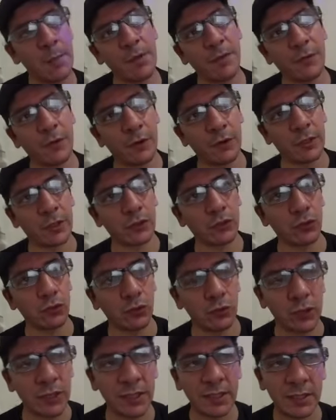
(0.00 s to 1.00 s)
Before that you
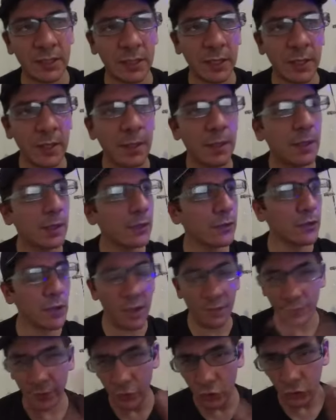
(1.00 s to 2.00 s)
do this,
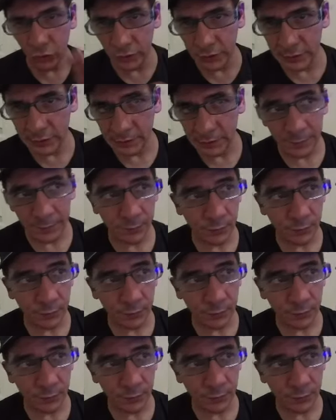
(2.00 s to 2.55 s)
you have no this.